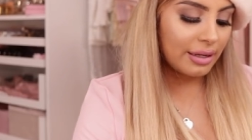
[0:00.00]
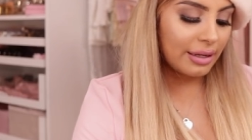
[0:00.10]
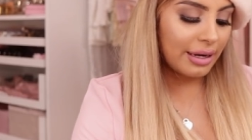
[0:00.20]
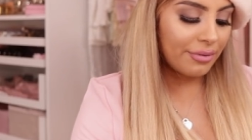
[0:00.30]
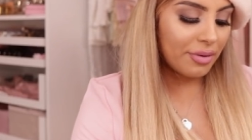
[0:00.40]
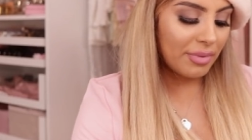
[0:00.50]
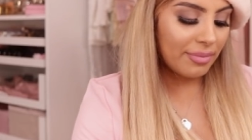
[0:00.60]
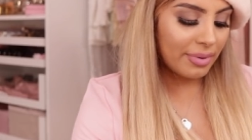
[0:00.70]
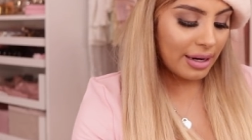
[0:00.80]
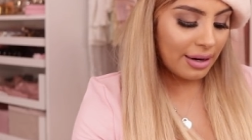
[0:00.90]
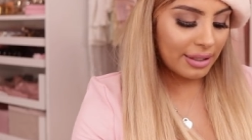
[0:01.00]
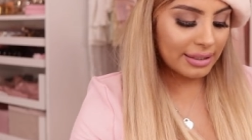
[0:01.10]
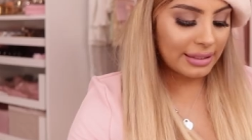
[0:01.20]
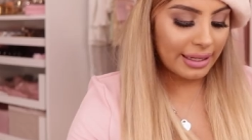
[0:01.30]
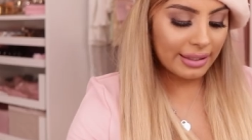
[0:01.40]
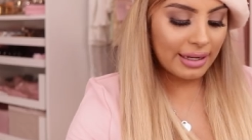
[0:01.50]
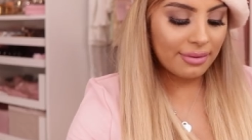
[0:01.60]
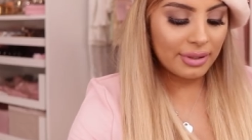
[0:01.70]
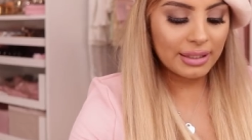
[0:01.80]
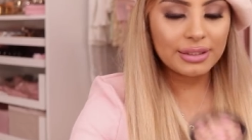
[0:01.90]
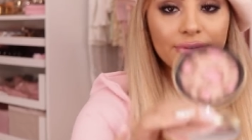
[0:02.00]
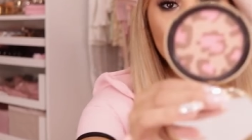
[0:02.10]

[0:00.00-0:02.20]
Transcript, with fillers: And I remember how excited I was